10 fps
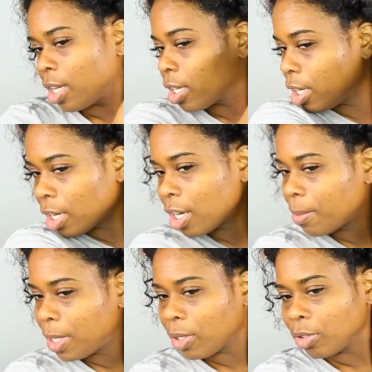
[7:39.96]
Girl, I'm
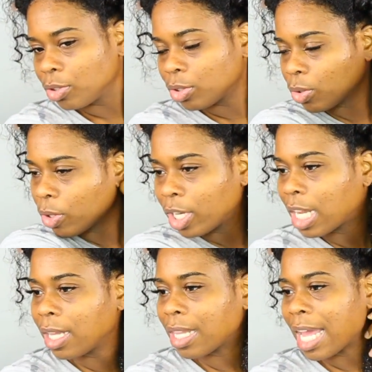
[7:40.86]
in the grocery store and
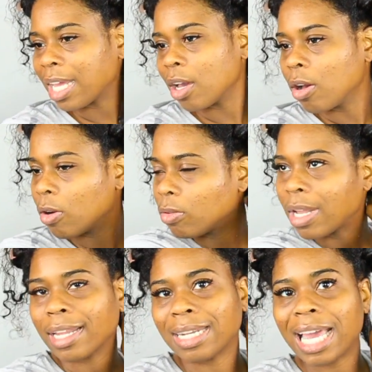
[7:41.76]
they like, oh,
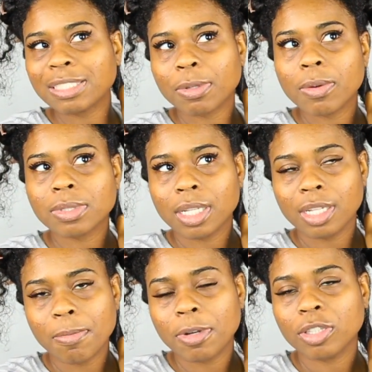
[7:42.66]
like last week it was a
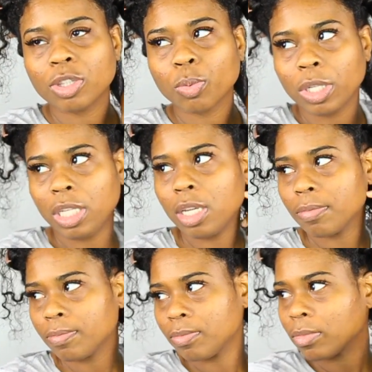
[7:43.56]
limit of 3
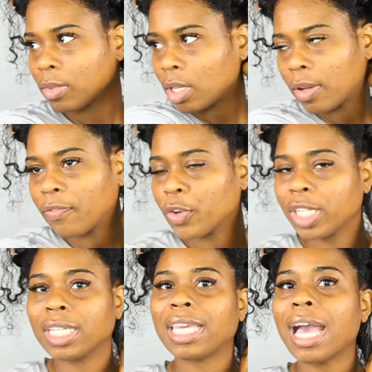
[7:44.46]
for
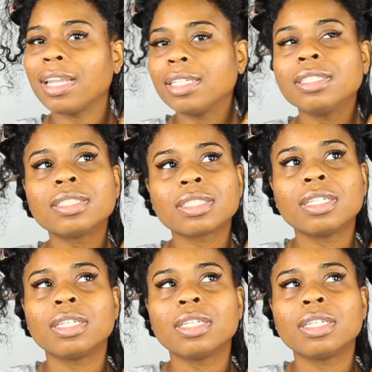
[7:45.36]
the gallons.